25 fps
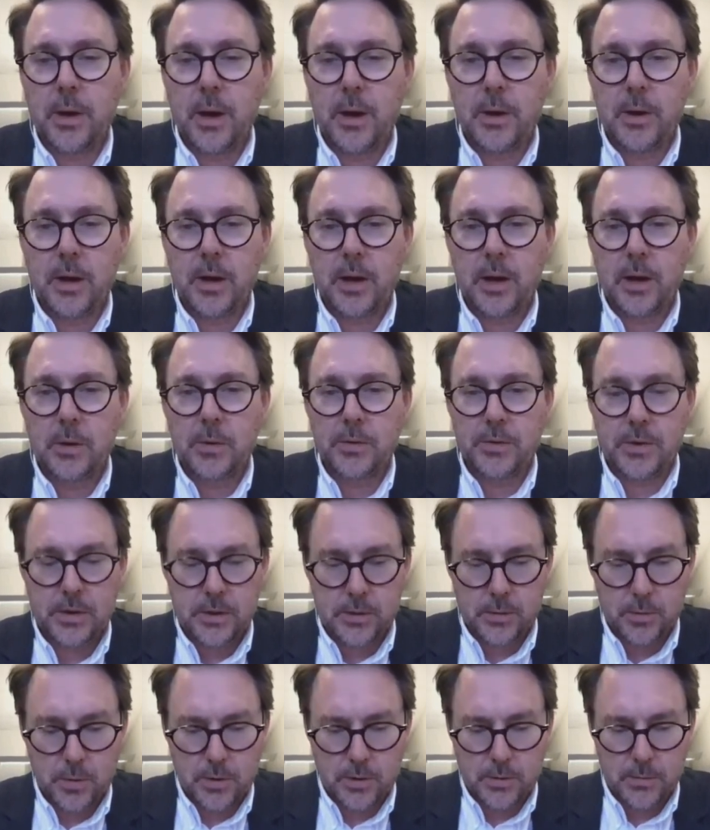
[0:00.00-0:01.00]
about how
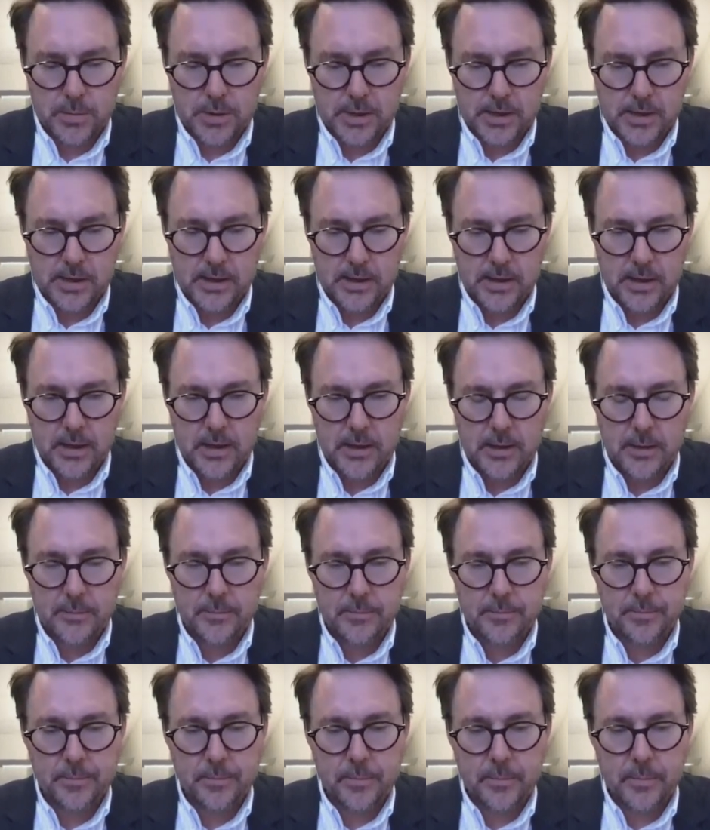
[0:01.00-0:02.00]
they were being
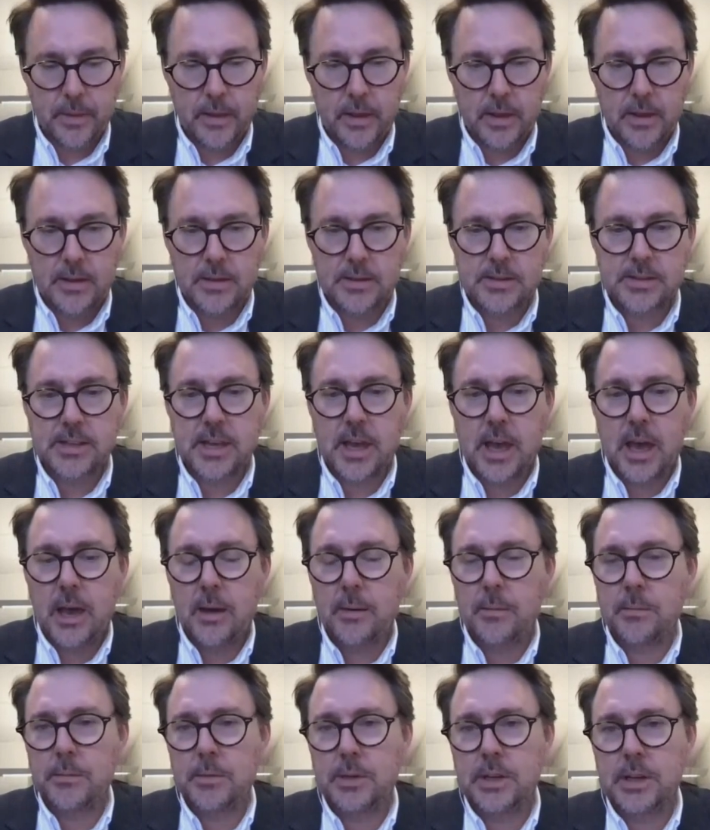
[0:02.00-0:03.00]

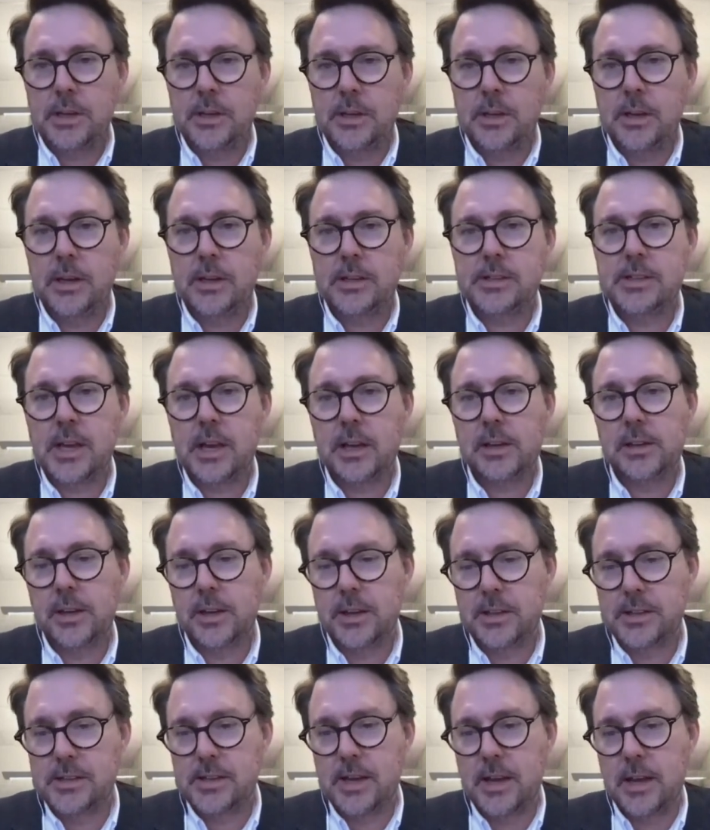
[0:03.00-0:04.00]
scammed in
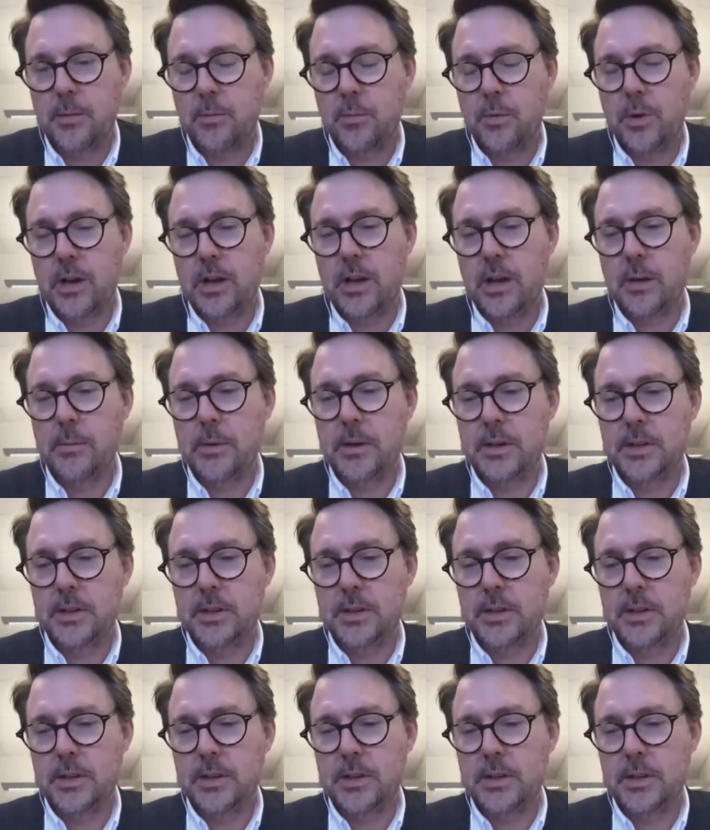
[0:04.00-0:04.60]
exactly the same way.